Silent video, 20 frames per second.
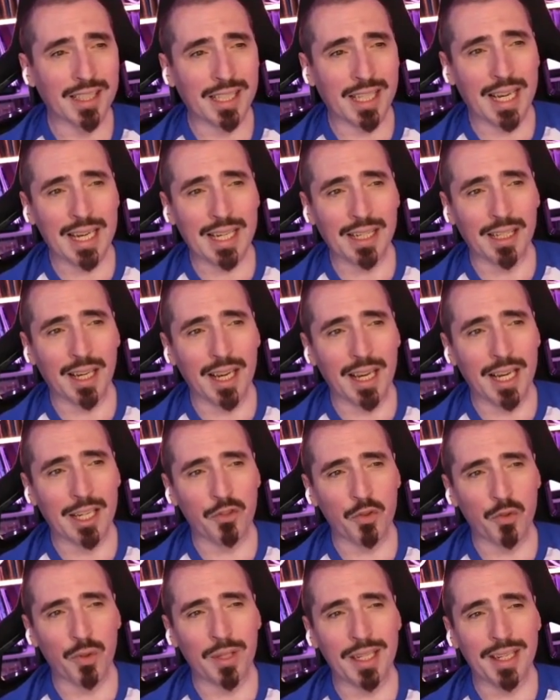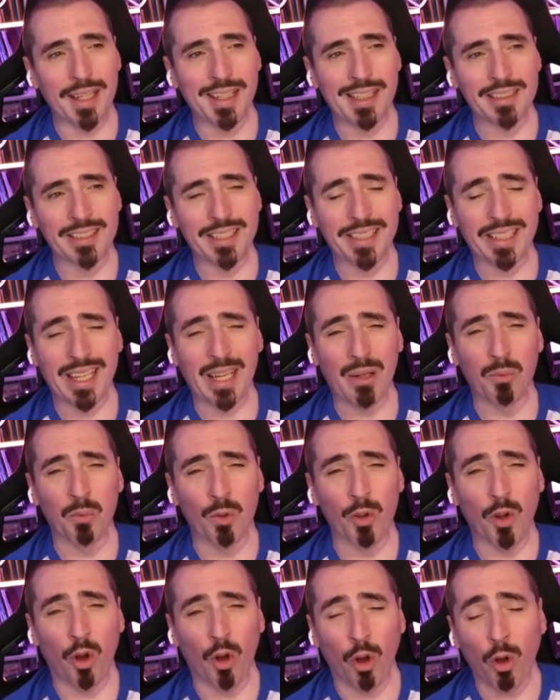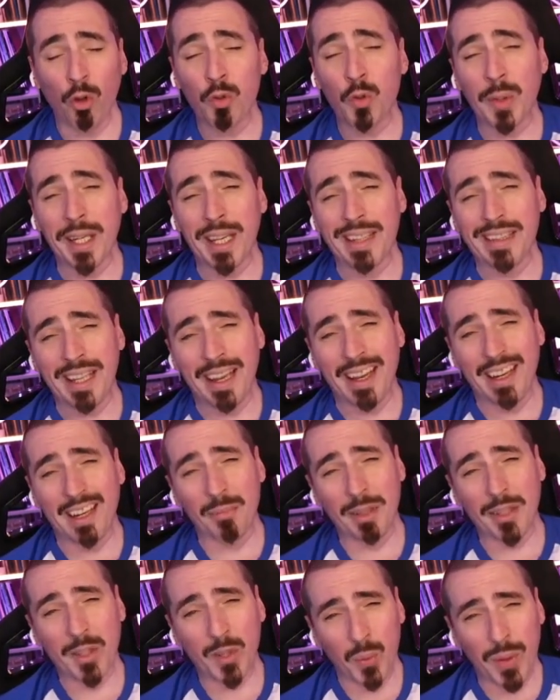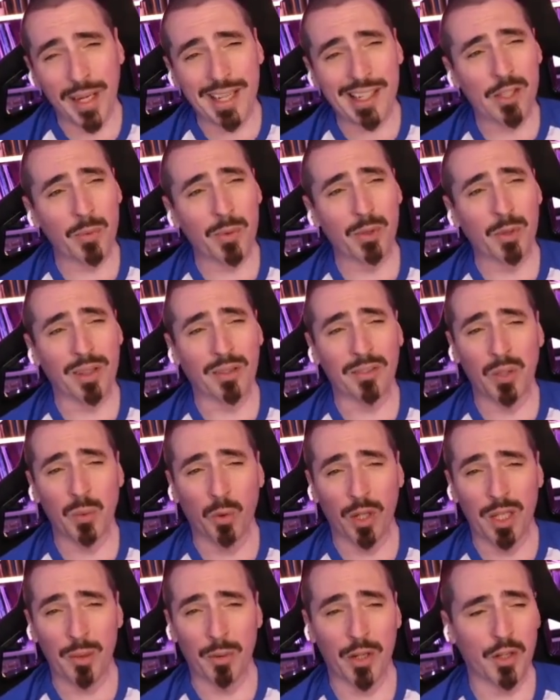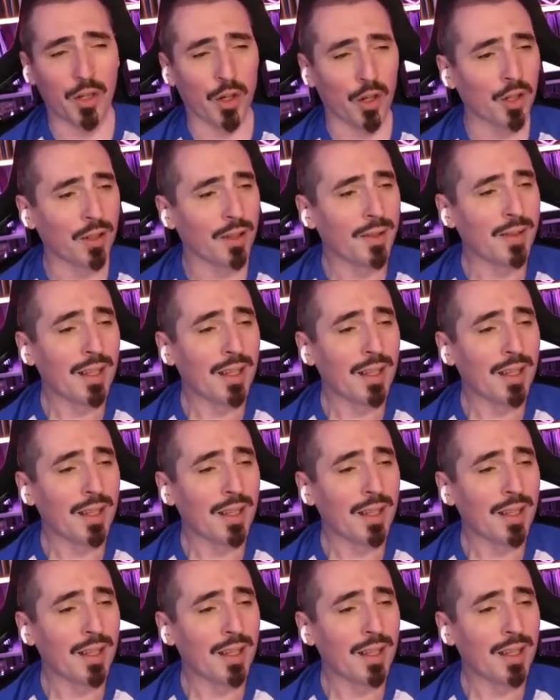king entry is the king will also get the enemy queen, so we don't have to worry about her.